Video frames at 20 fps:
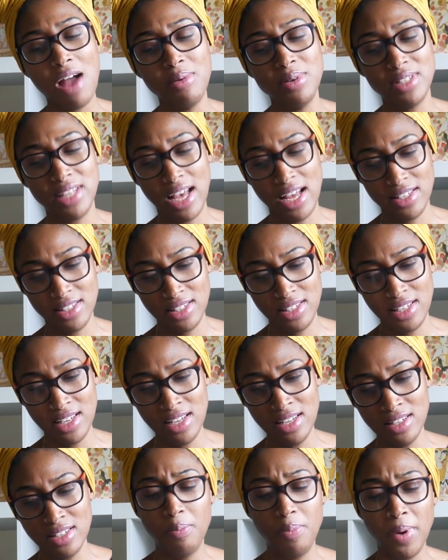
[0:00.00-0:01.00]

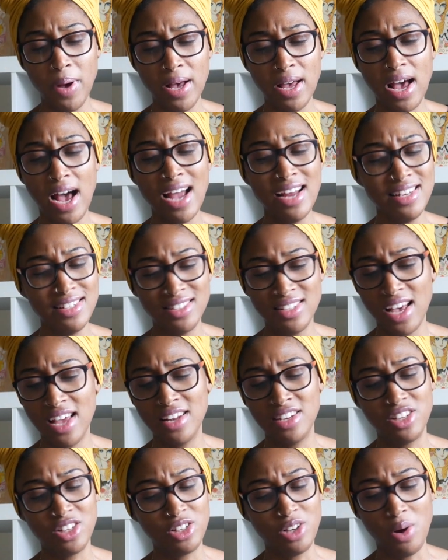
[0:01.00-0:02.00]
hesitant, but I
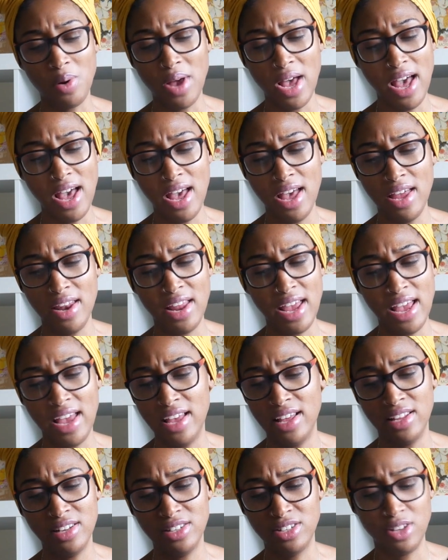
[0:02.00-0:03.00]
decided to go ahead
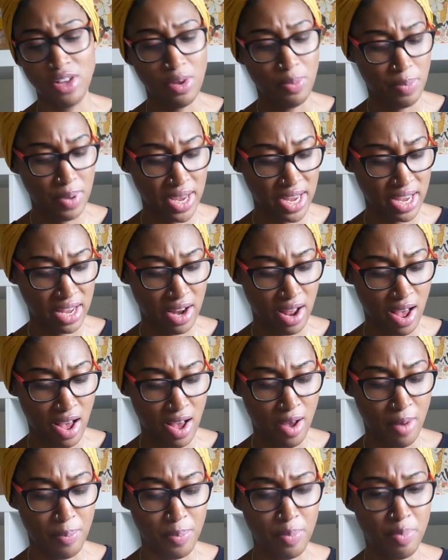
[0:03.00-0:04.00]
and pick it
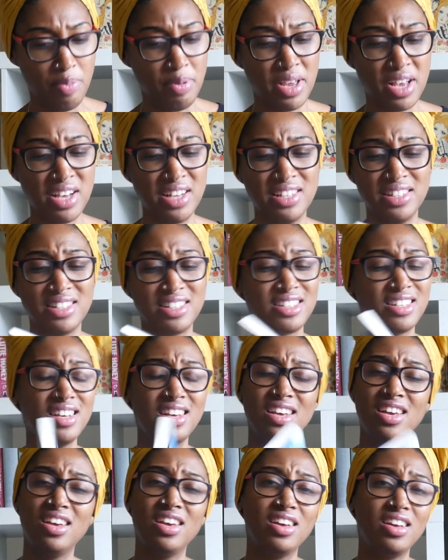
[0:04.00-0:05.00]
up because
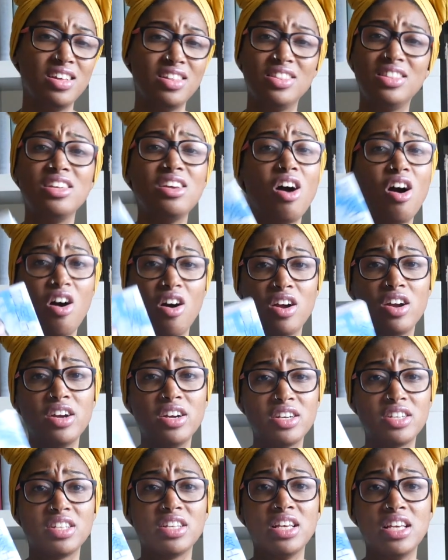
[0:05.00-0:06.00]
the
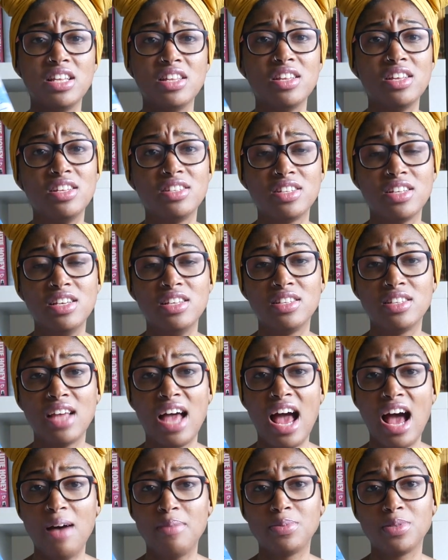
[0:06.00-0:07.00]
art in this is
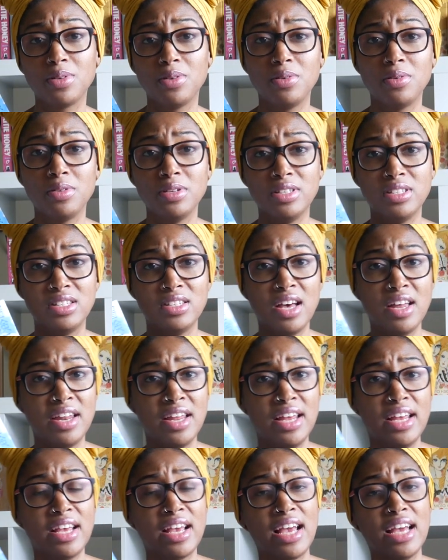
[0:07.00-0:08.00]
absolutely
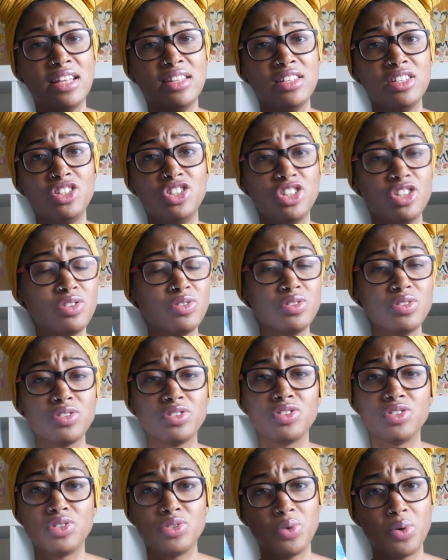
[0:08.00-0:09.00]
stunning and the general
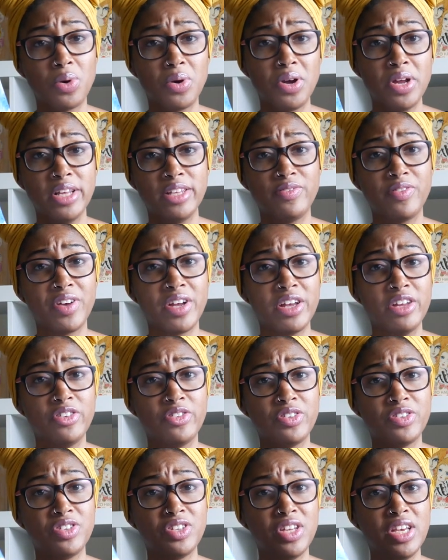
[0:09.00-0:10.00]
story is very
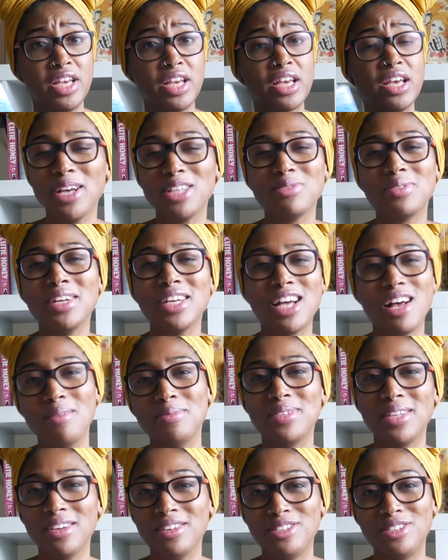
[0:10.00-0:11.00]
interesting. Because when it
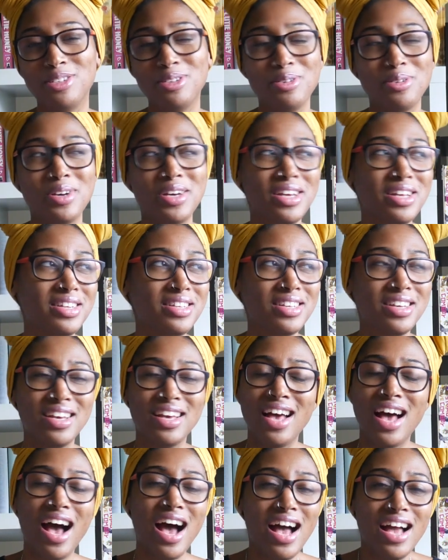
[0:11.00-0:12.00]
comes down to it,
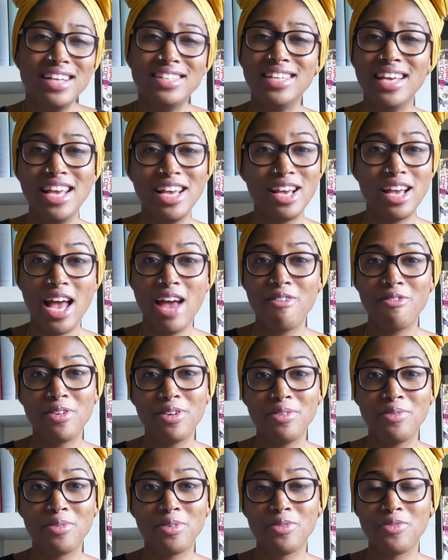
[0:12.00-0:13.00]
I take
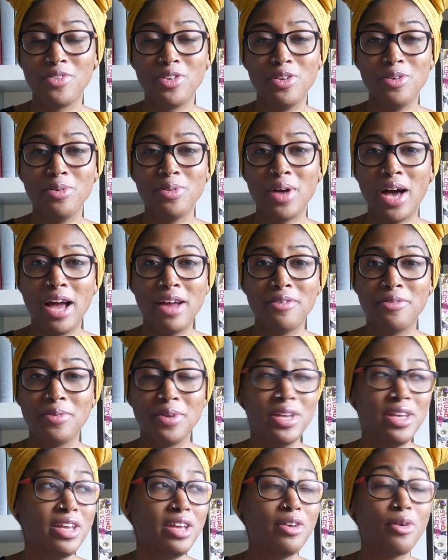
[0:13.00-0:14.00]
every review that I
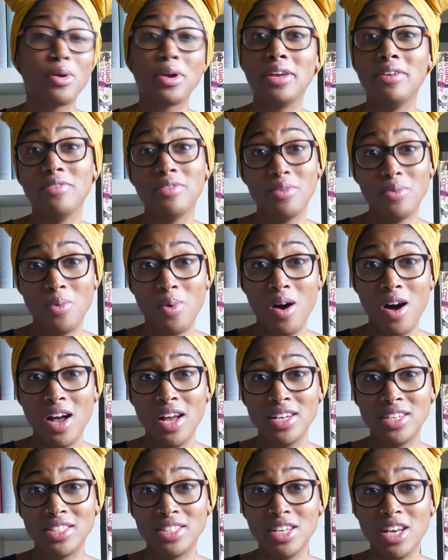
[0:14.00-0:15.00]
read or even
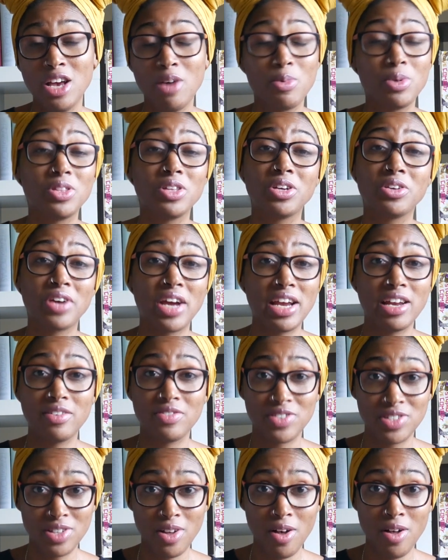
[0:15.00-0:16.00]
watch with a grain of
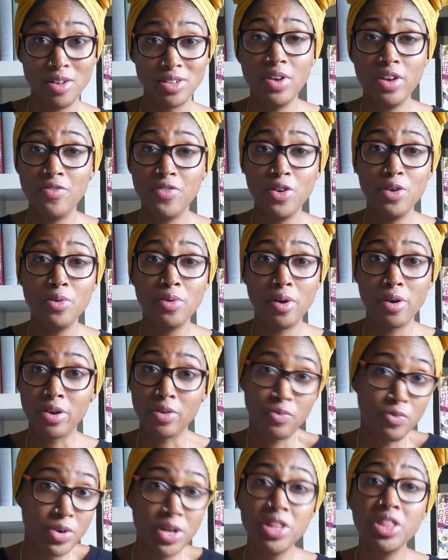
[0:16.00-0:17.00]
salt. If you are
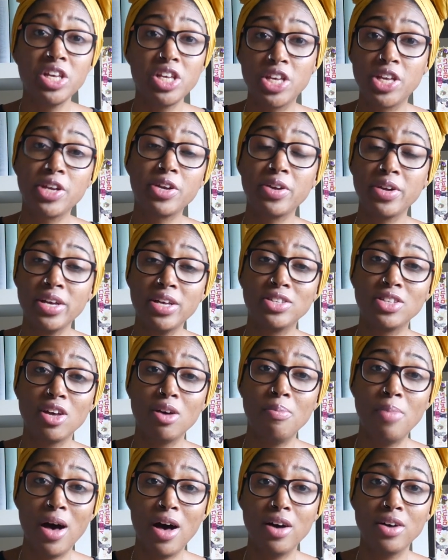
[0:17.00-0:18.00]
really curious
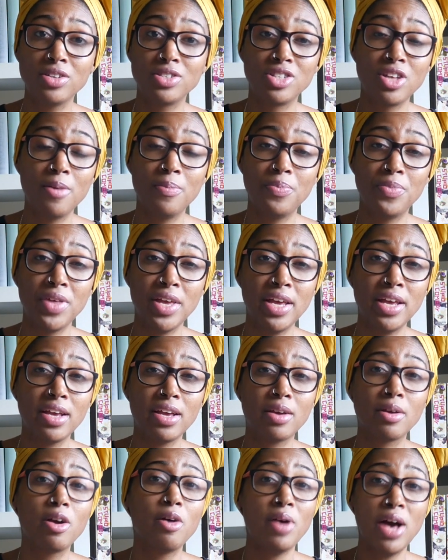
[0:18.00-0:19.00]
about
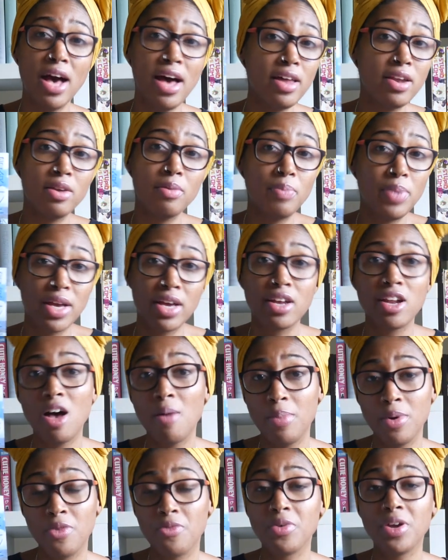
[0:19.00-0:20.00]
something, go ahead and pick it
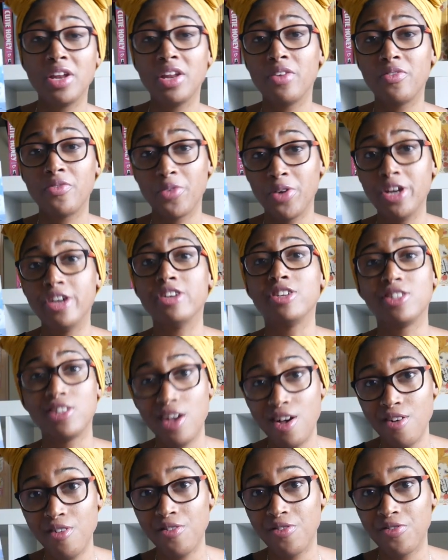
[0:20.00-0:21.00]
up and read it for
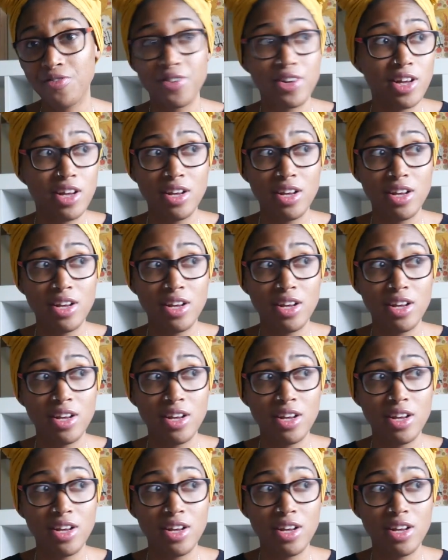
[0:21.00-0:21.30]
yourself.